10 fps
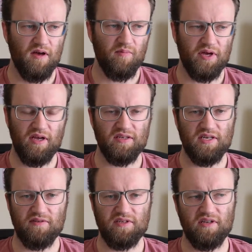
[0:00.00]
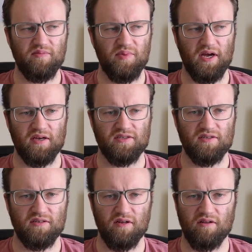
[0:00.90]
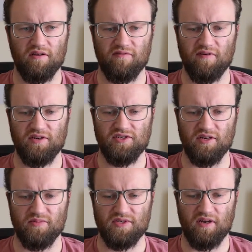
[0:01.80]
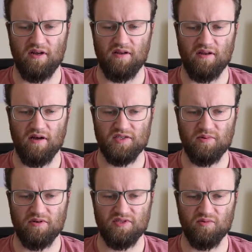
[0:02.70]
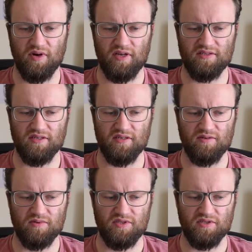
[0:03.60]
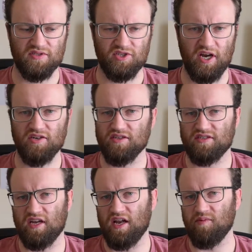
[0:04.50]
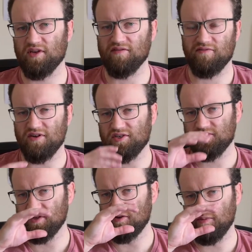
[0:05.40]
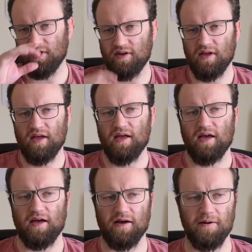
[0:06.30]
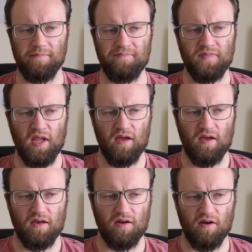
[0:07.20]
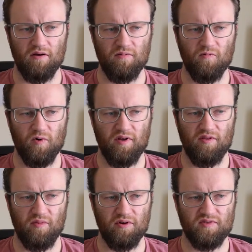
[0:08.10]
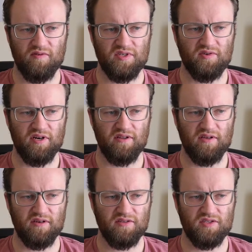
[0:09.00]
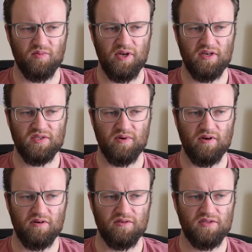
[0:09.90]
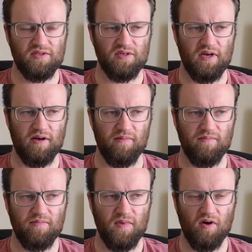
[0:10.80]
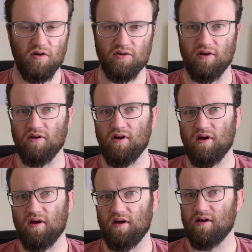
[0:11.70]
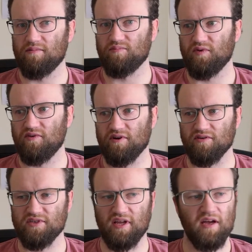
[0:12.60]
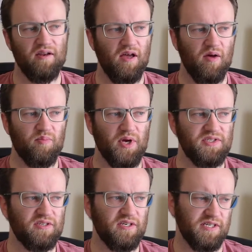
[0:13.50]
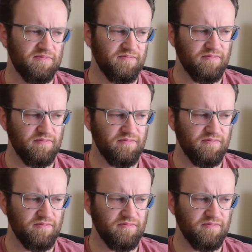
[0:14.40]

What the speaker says: But yeah, it definitely did impact a lot of the friendships. And I suppose the way it did was just change the dynamic of friendships a little bit. One of the most frustrating things to me, I suppose, before I get on to that, basically,